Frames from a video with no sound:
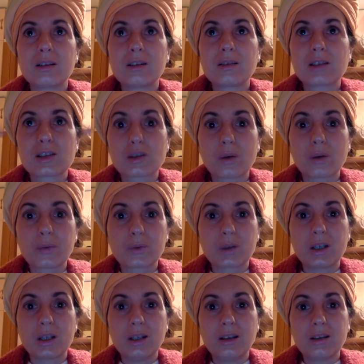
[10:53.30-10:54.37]
the
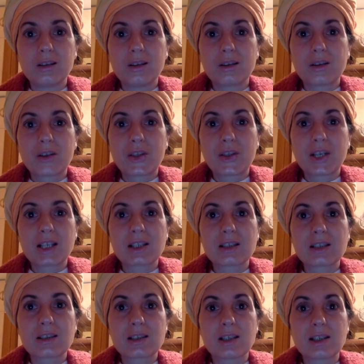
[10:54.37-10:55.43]
software, thinks
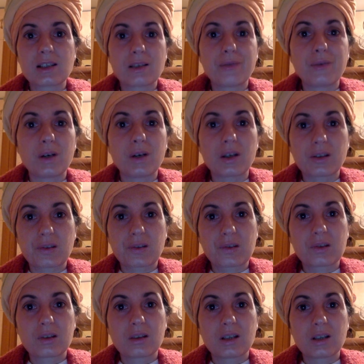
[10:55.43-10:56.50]
it sees a fox
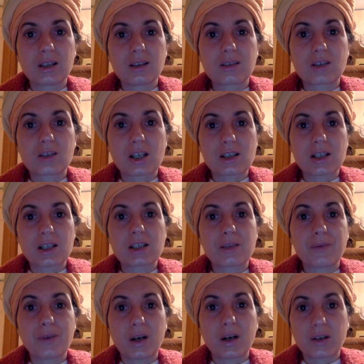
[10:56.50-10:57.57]
and it translates a
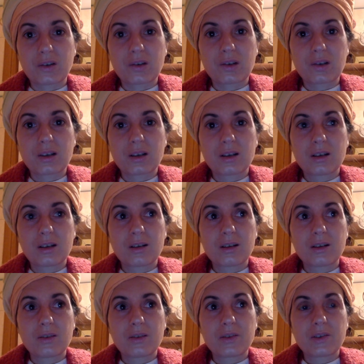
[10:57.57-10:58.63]
fox.
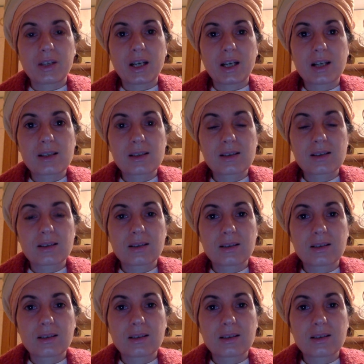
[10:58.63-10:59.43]
That's